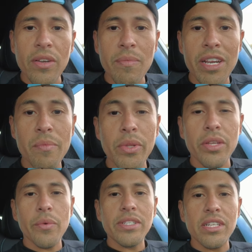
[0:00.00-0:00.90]
and meet up with
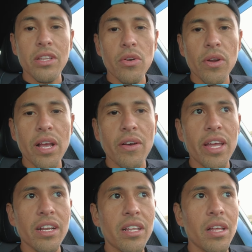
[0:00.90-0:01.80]
the rest of the NorCal
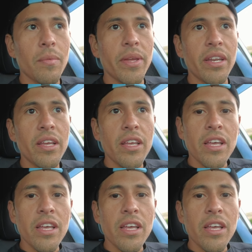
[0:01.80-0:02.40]
N Club and